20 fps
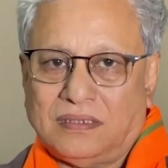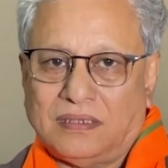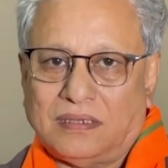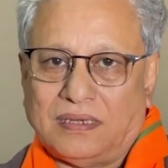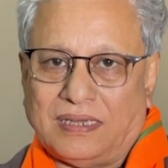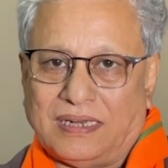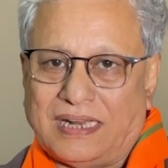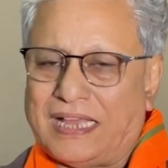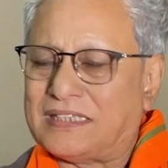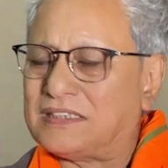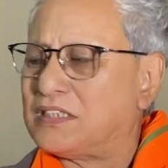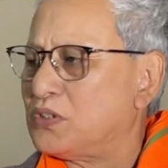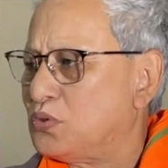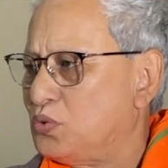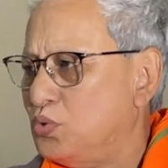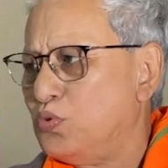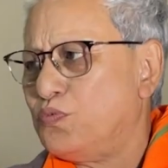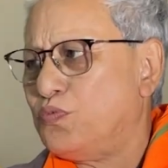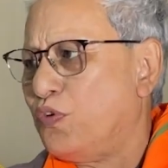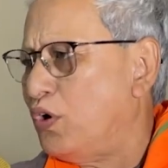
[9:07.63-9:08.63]
Alliances
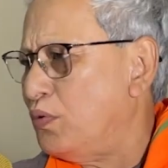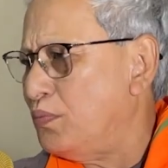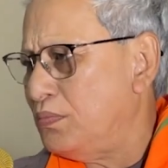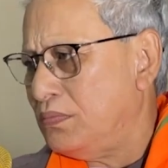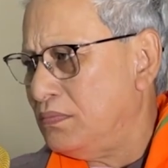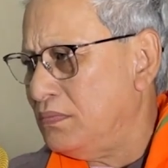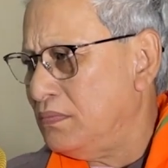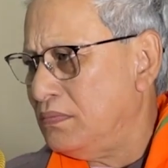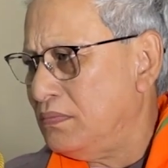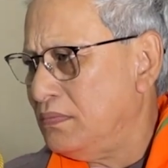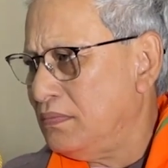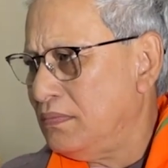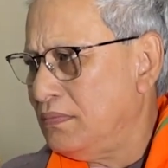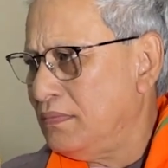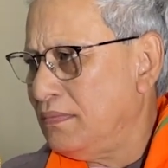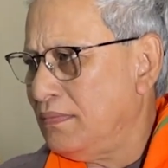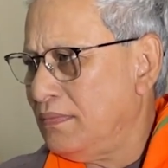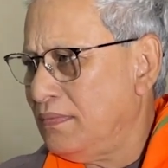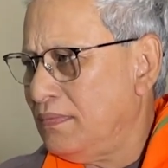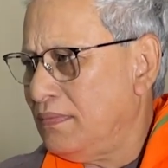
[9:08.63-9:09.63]
do form
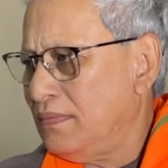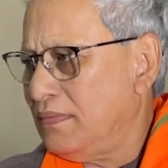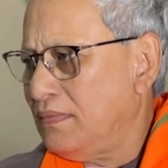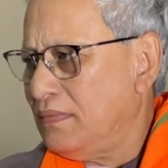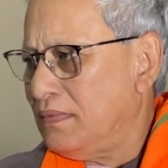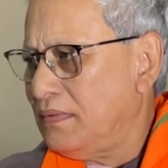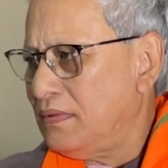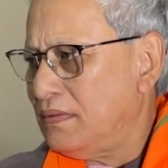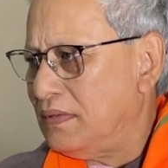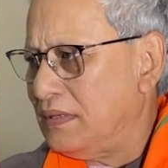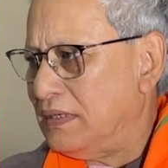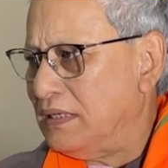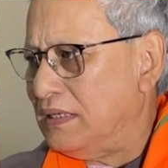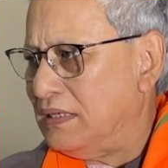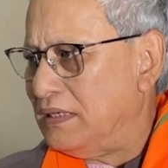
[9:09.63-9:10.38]
in